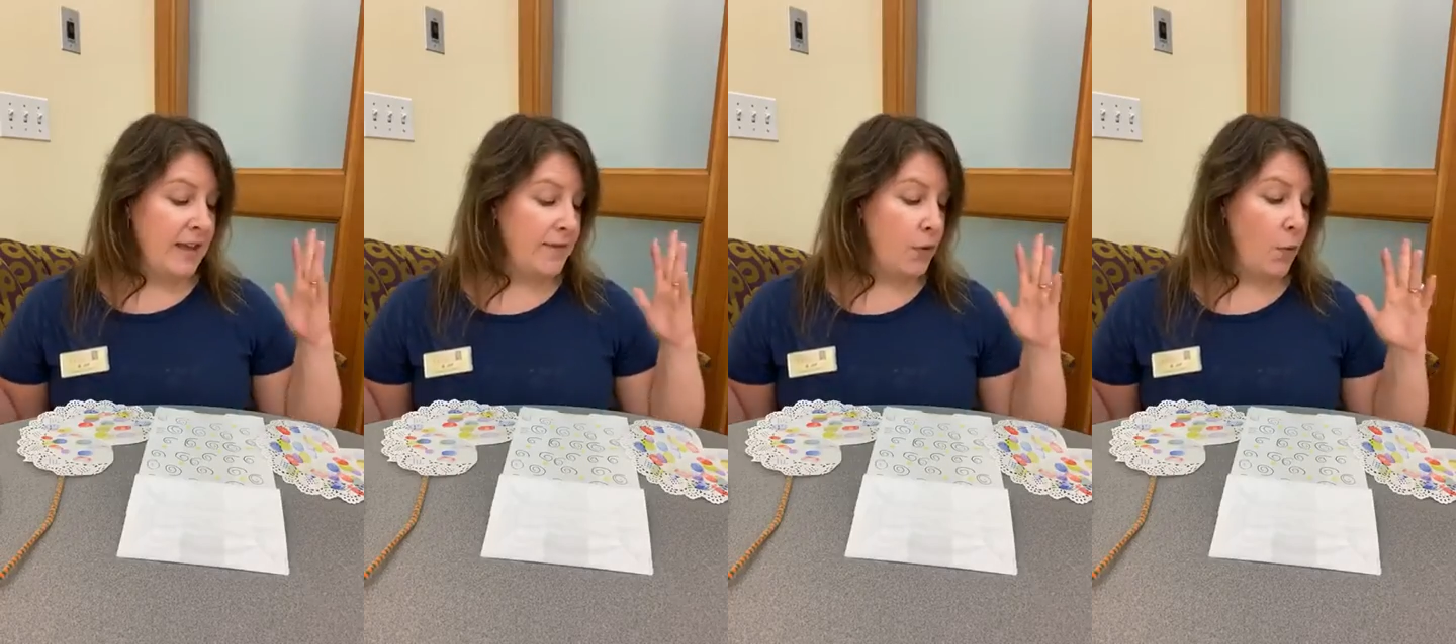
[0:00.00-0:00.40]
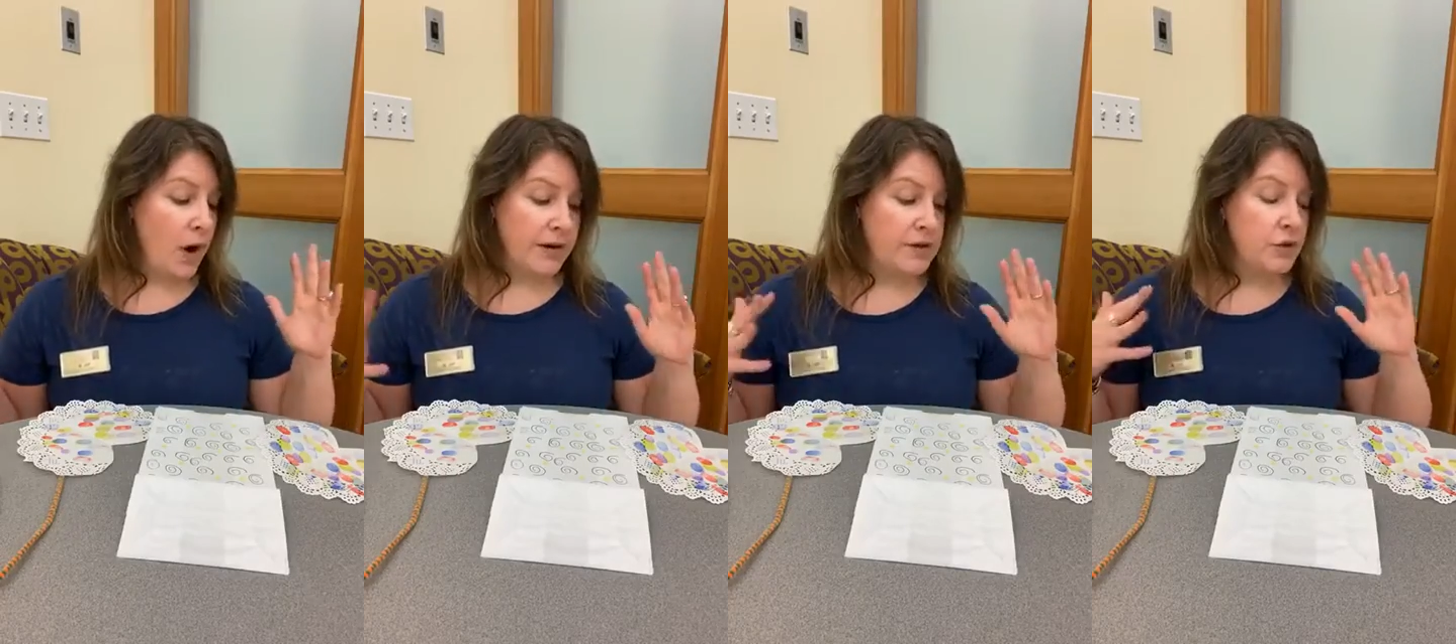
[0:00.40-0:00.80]
If you
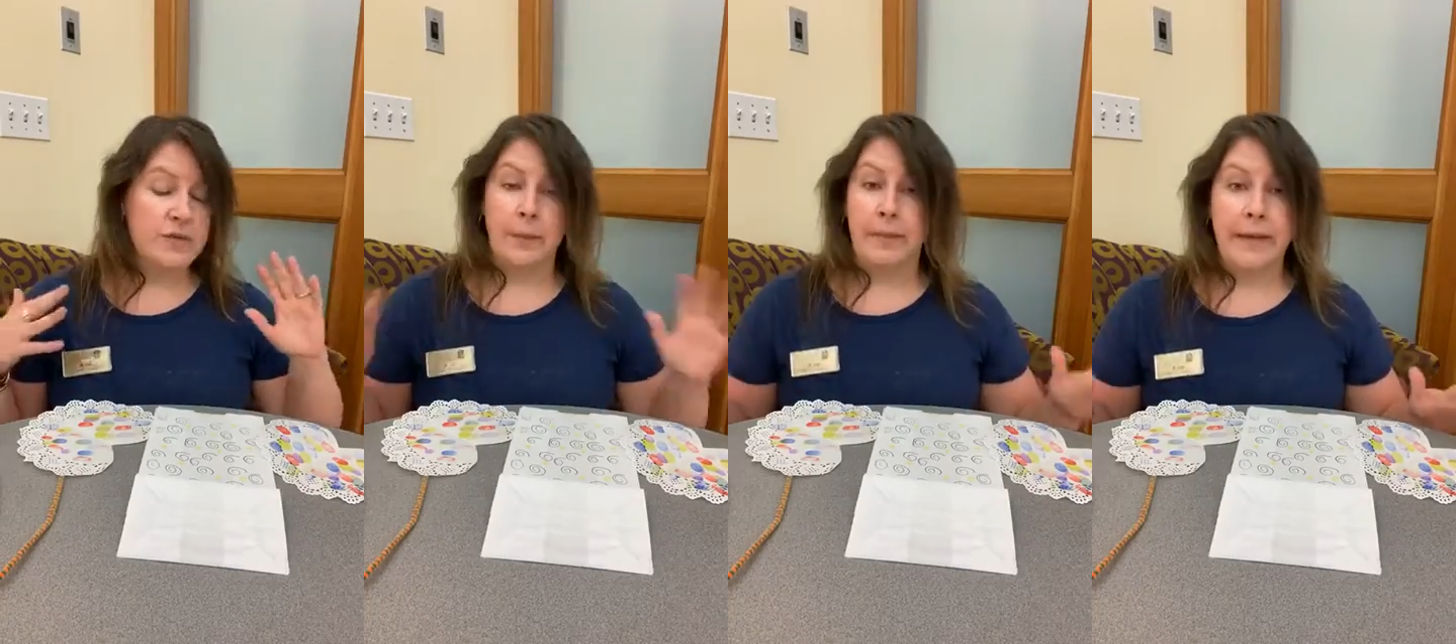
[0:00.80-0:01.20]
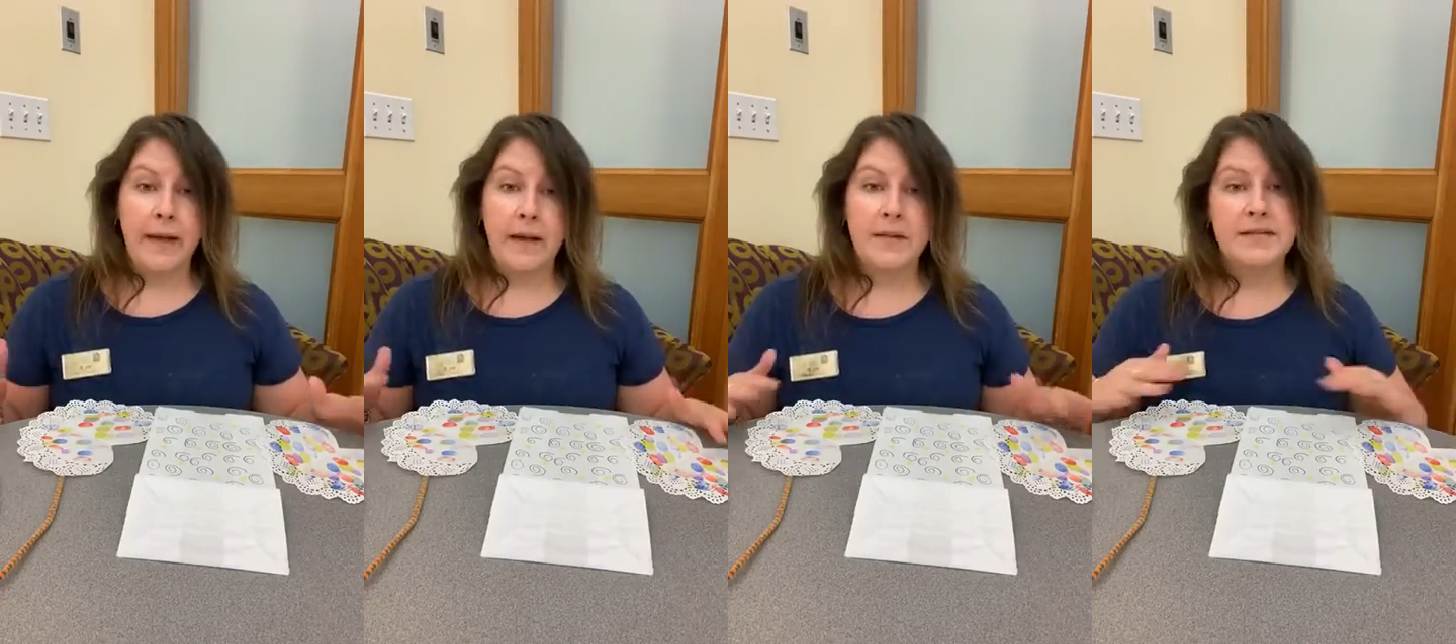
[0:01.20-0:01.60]
want to do
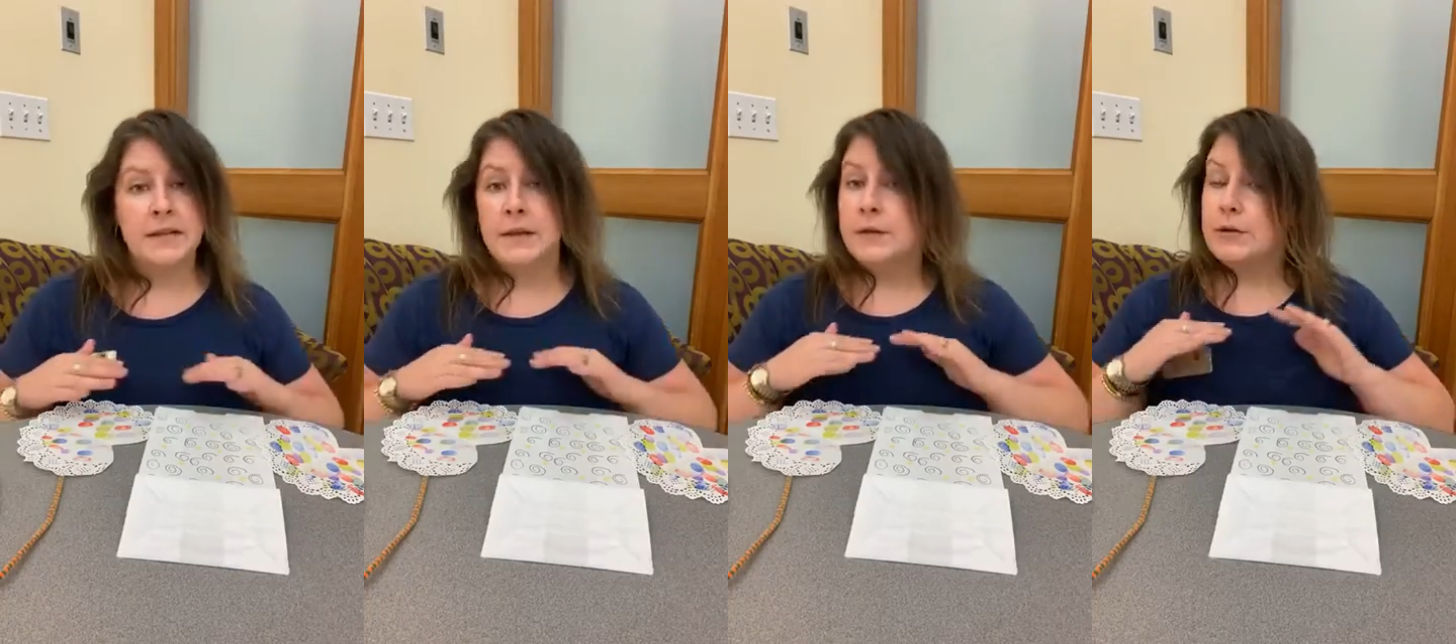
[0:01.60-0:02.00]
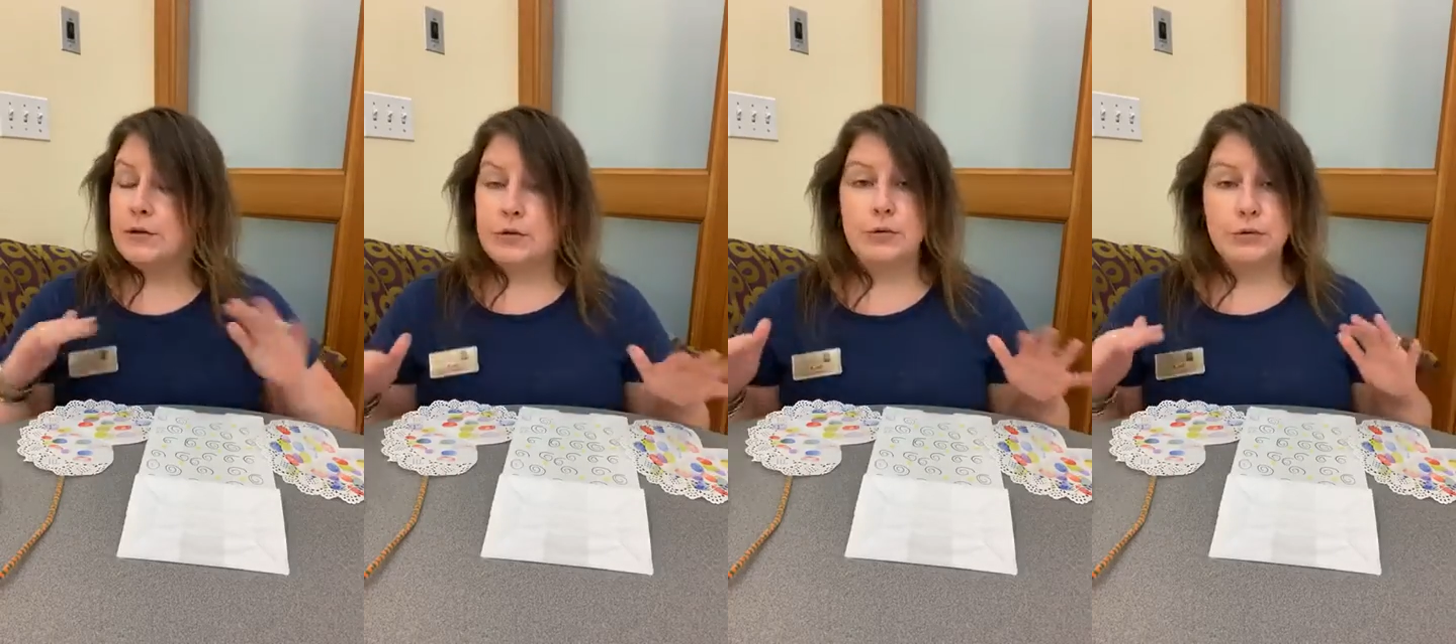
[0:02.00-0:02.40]
something else,
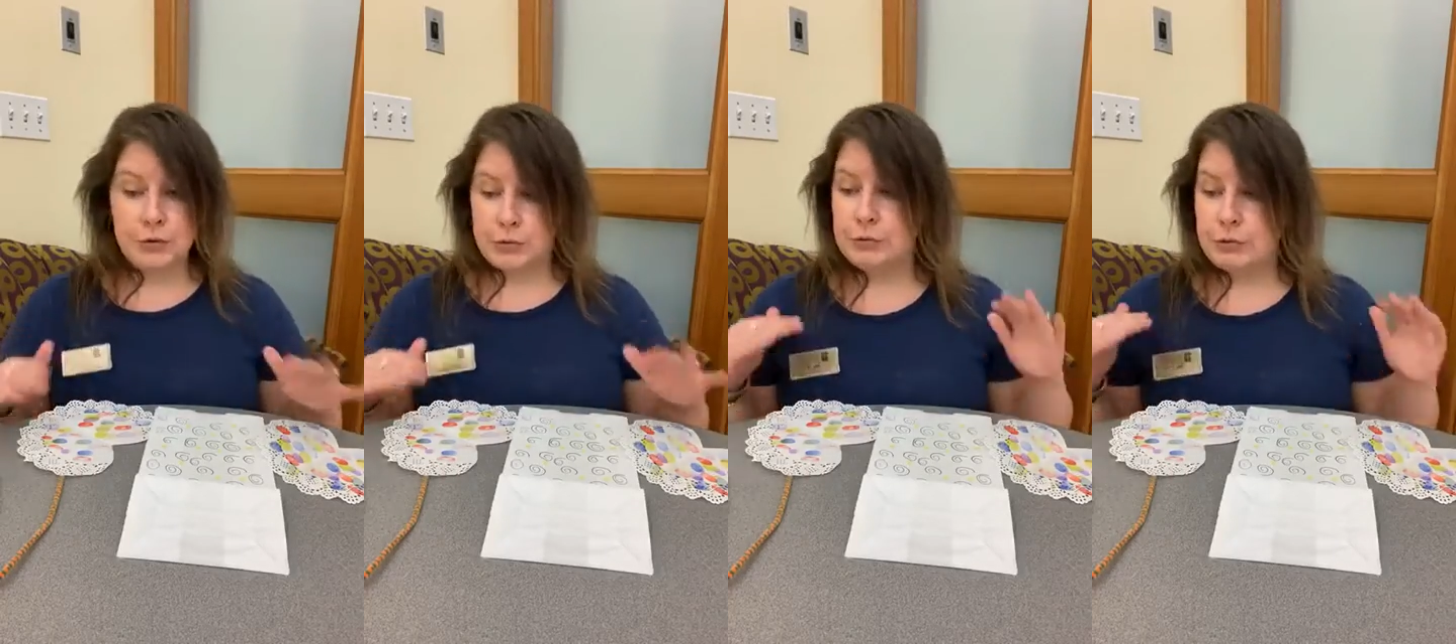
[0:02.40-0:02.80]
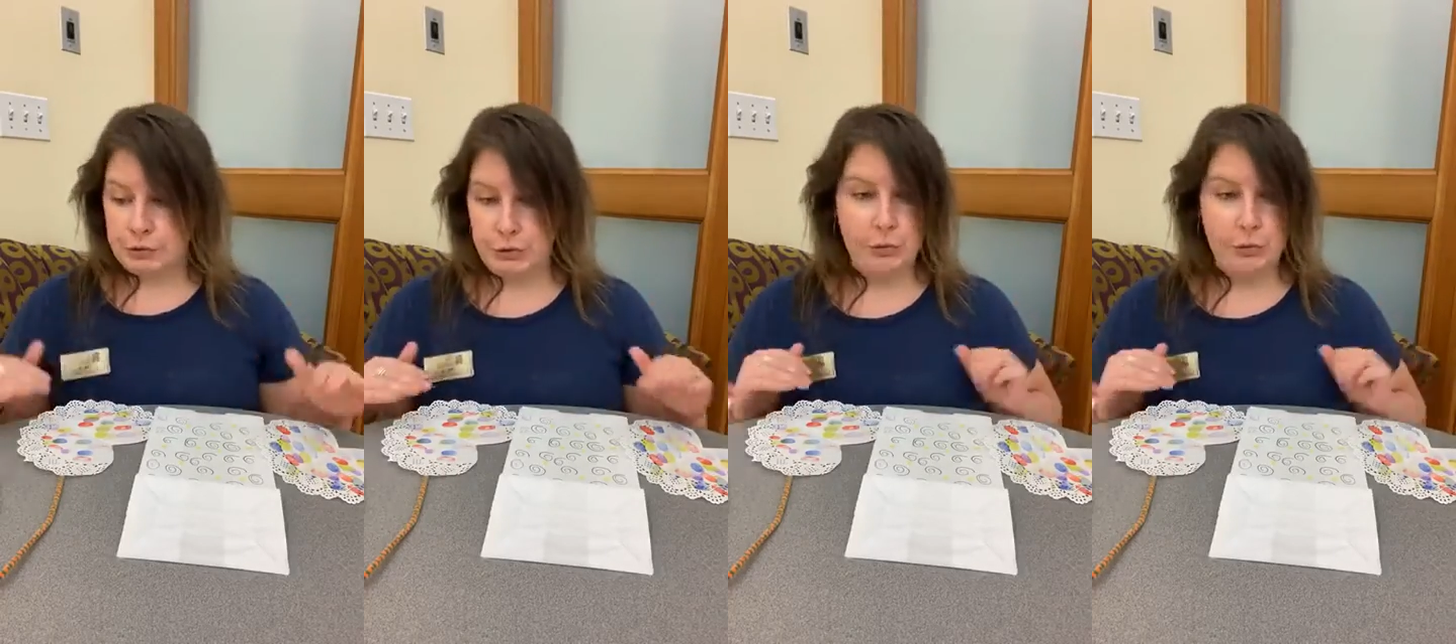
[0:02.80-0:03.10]
you do you.